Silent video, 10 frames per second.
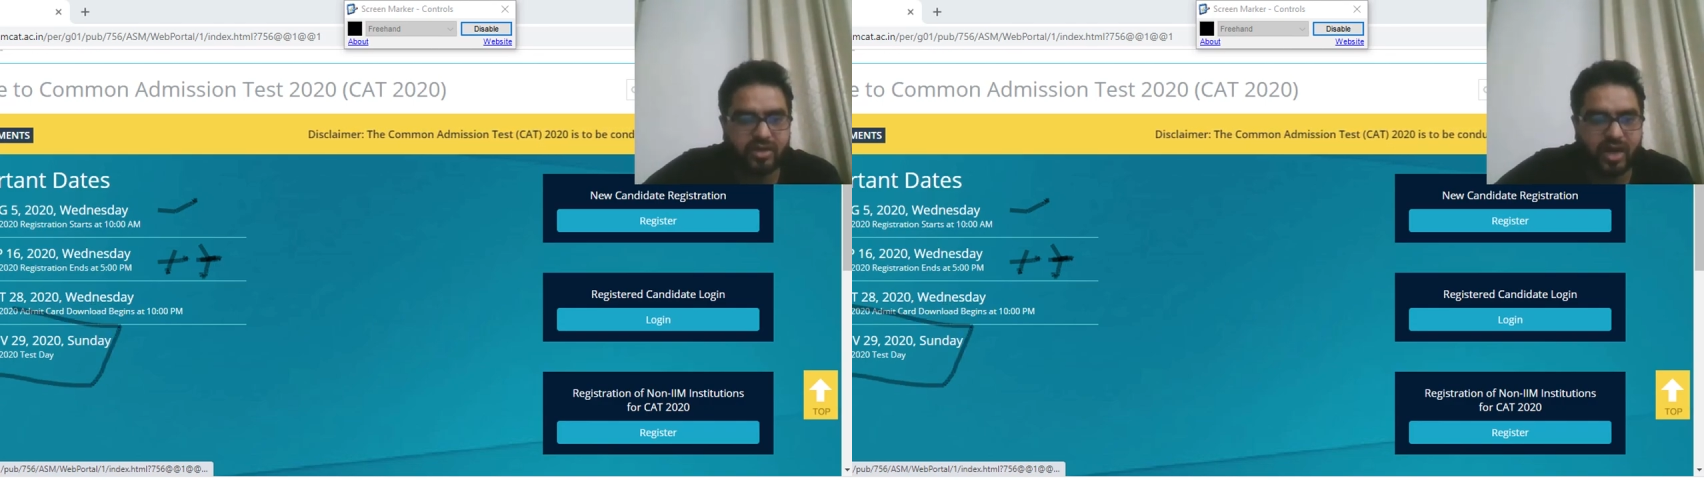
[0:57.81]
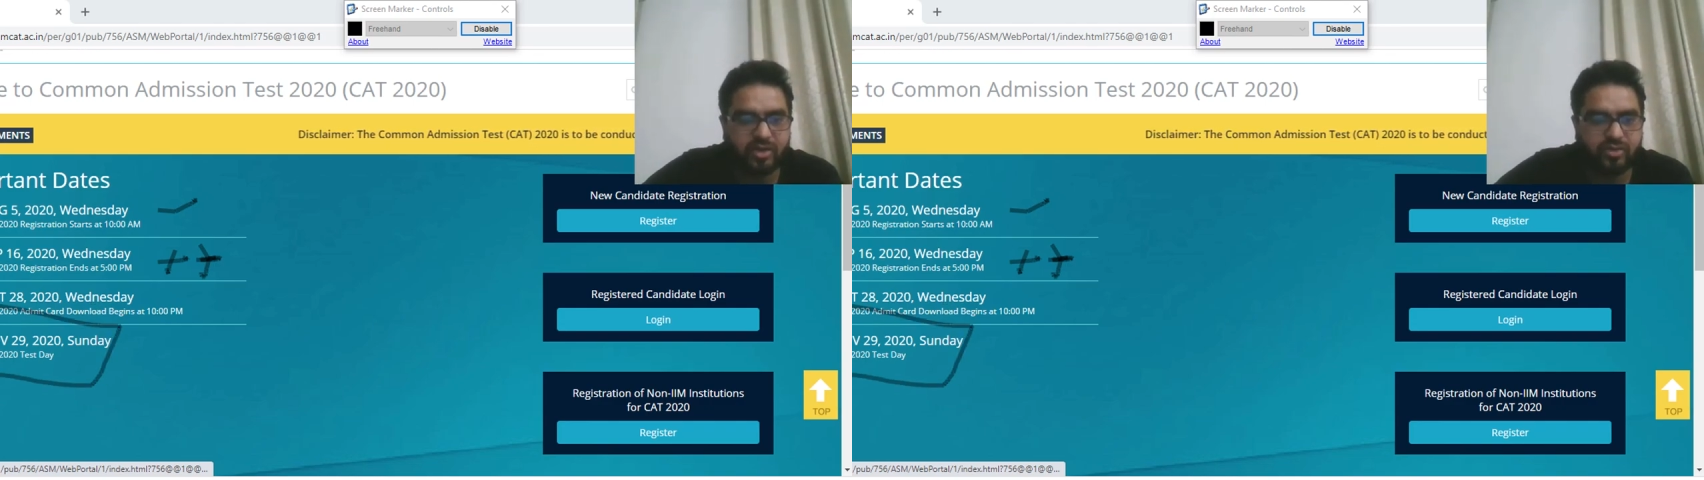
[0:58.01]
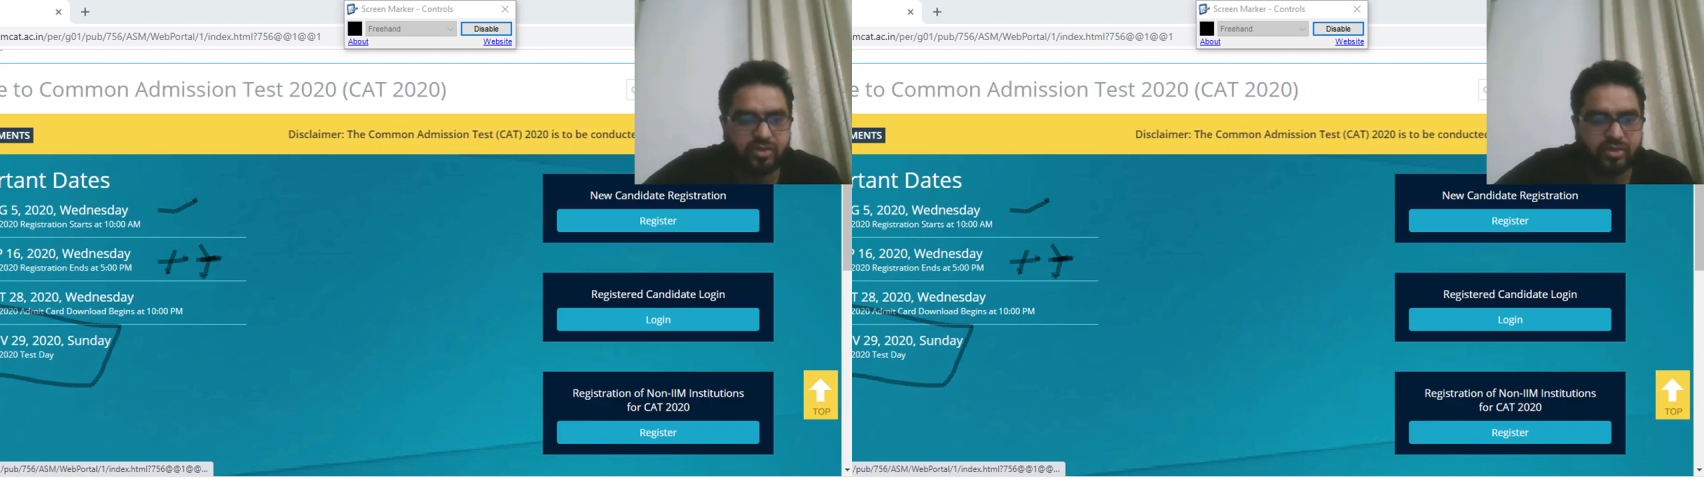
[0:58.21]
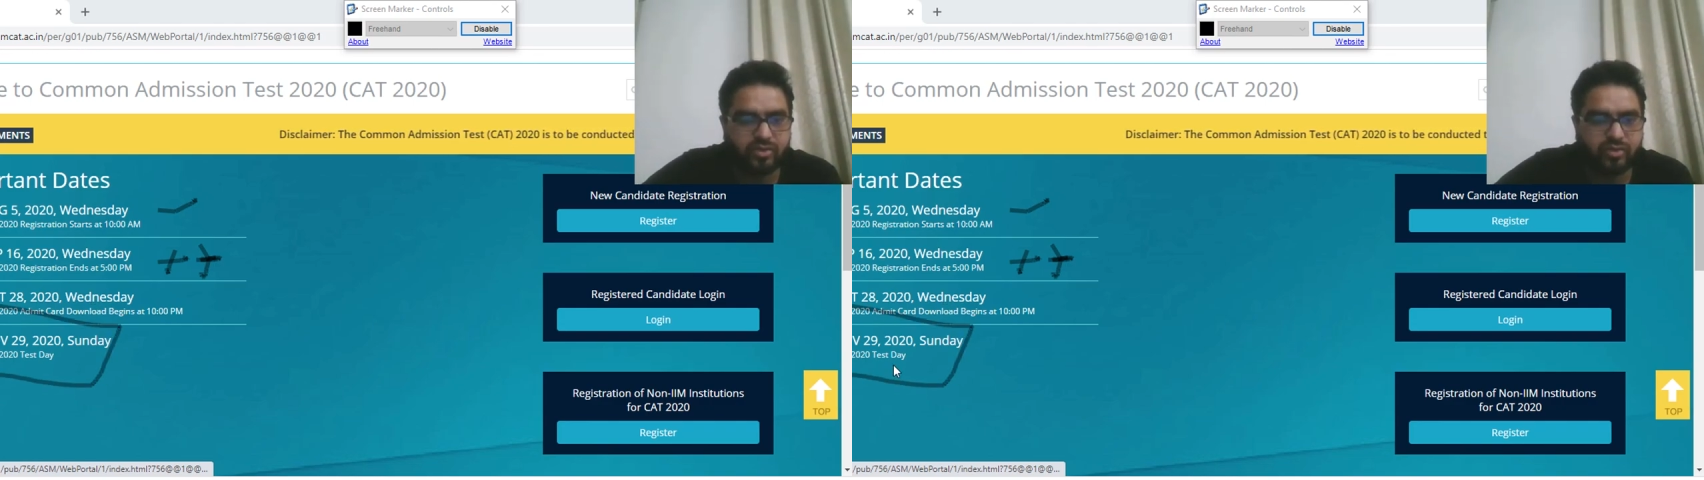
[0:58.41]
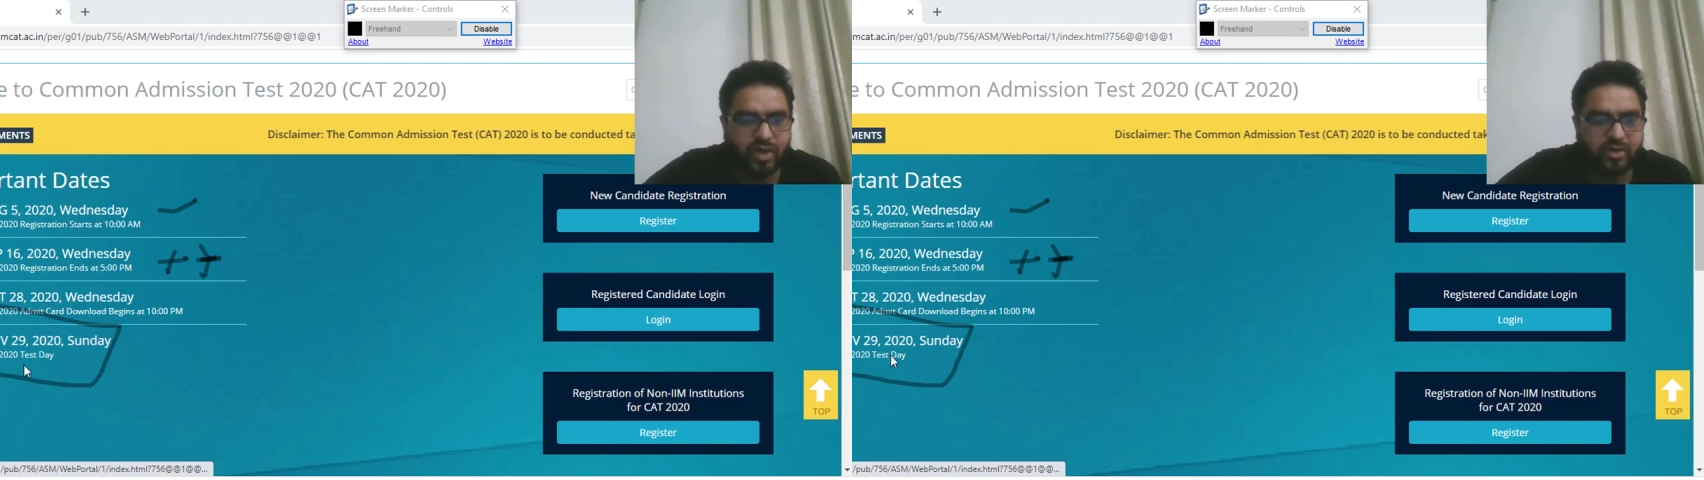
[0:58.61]
cat
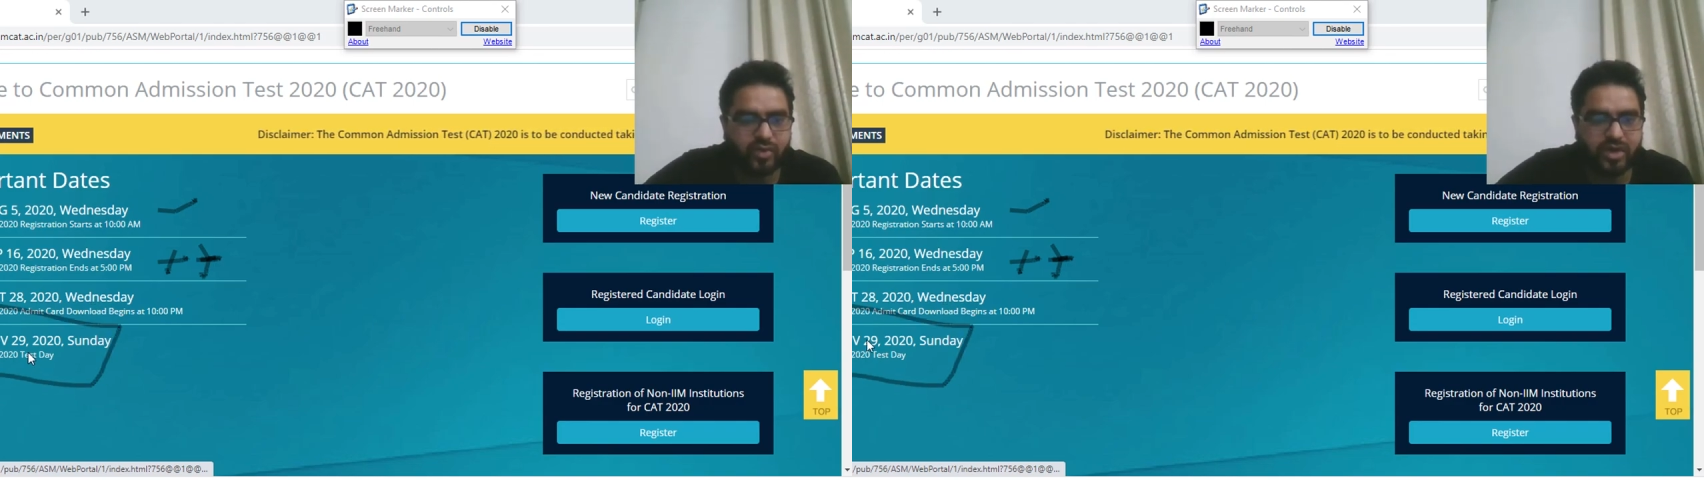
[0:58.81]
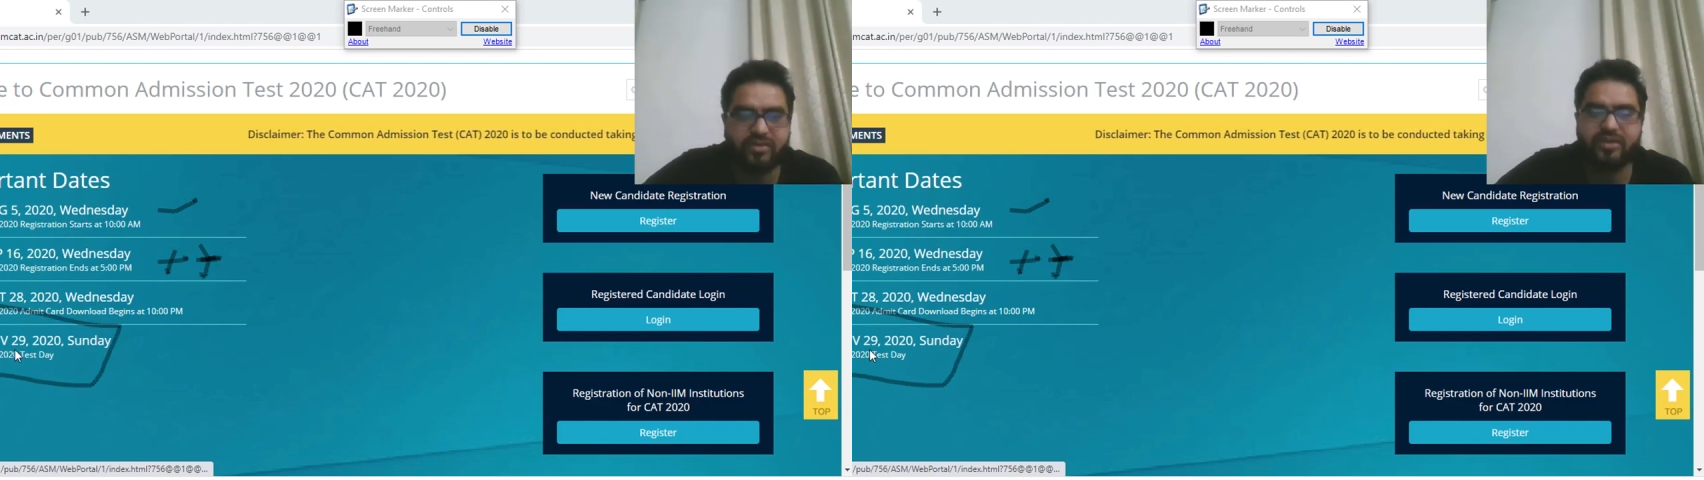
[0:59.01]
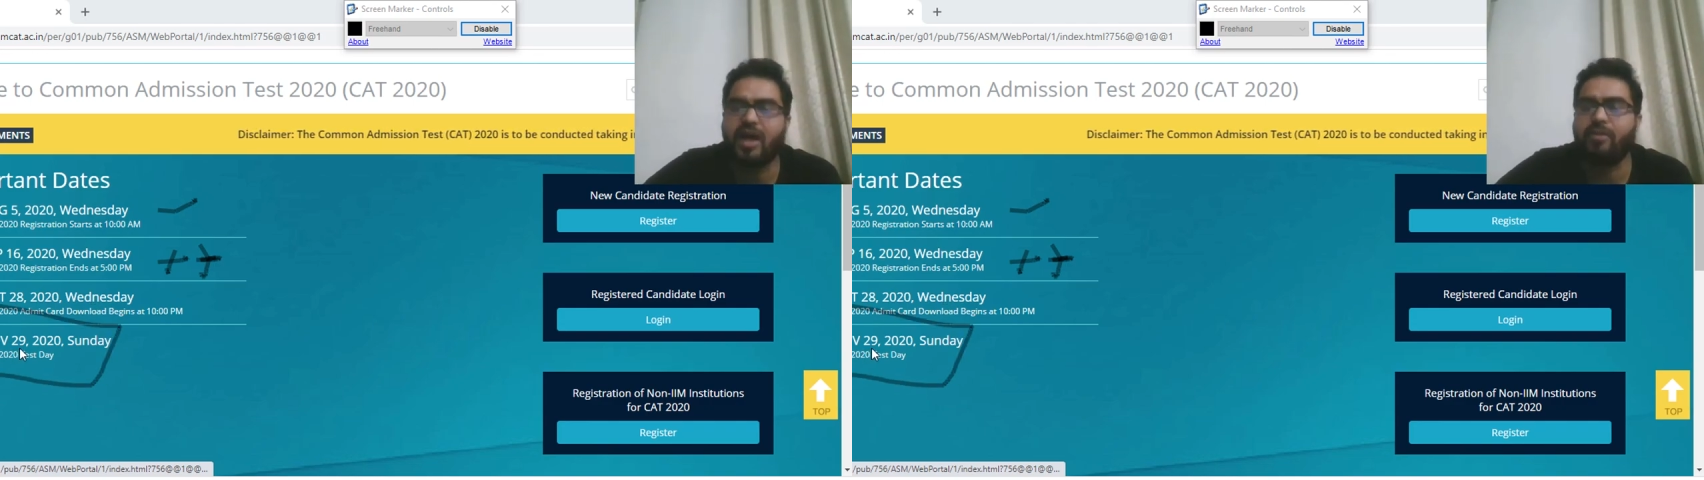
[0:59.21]
2020 will